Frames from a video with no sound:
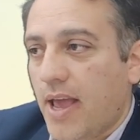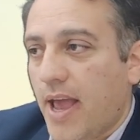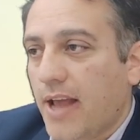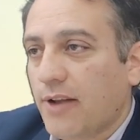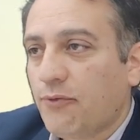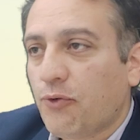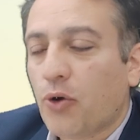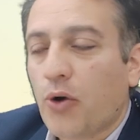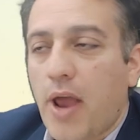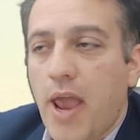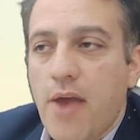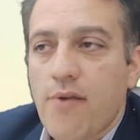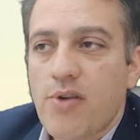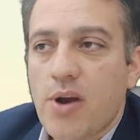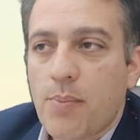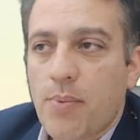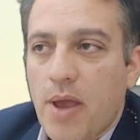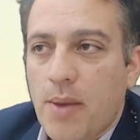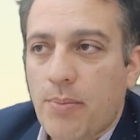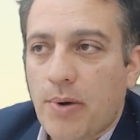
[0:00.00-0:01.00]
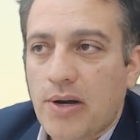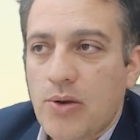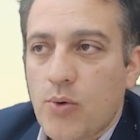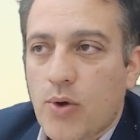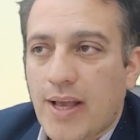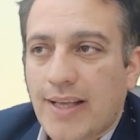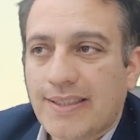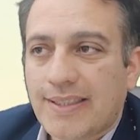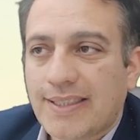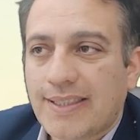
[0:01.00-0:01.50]
And for every paper, you
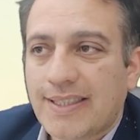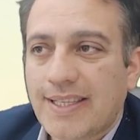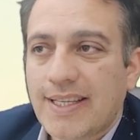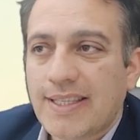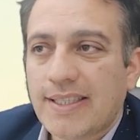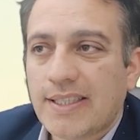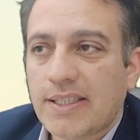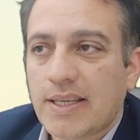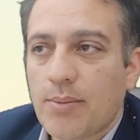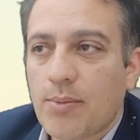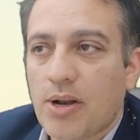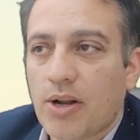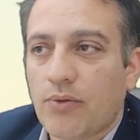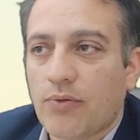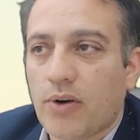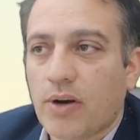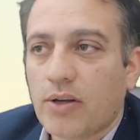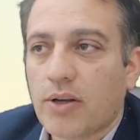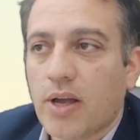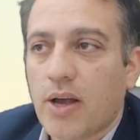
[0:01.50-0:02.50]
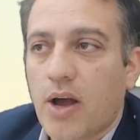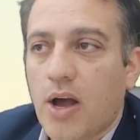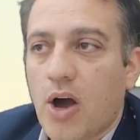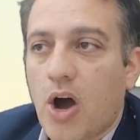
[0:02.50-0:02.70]
can see similar work,